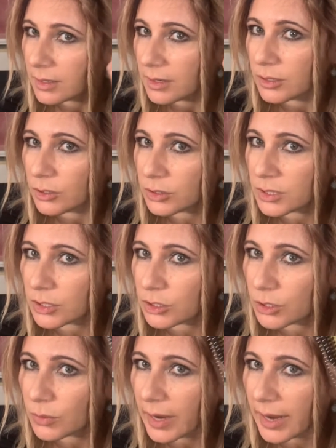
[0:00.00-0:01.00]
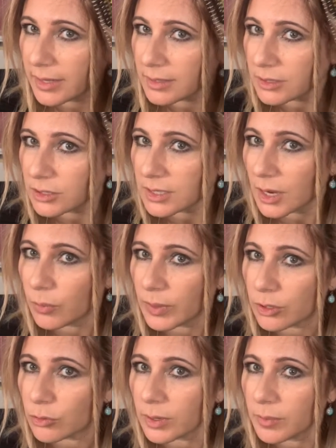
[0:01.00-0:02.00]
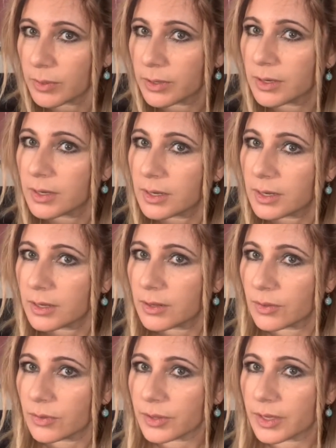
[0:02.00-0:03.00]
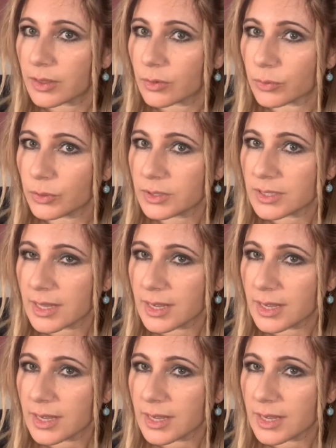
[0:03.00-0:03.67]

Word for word: using two hands and just helping grip in the roots there.